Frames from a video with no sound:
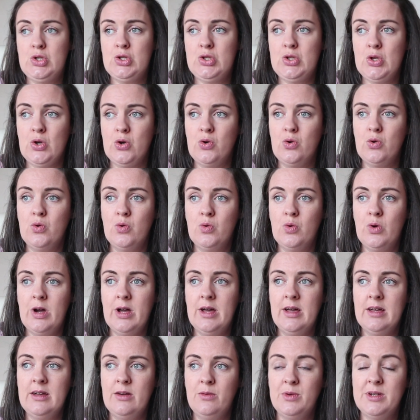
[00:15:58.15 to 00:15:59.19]
So
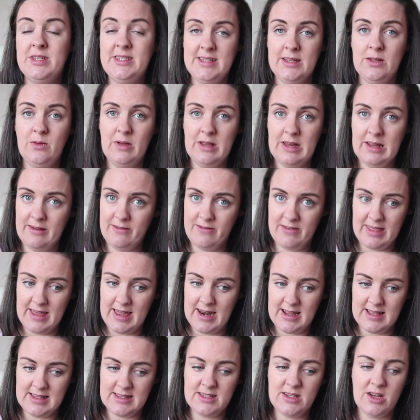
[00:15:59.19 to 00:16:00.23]
we're still waiting for that
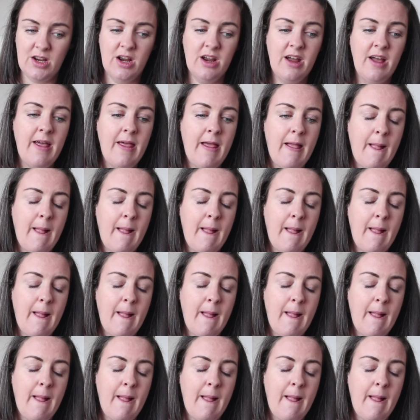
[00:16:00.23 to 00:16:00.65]
answer.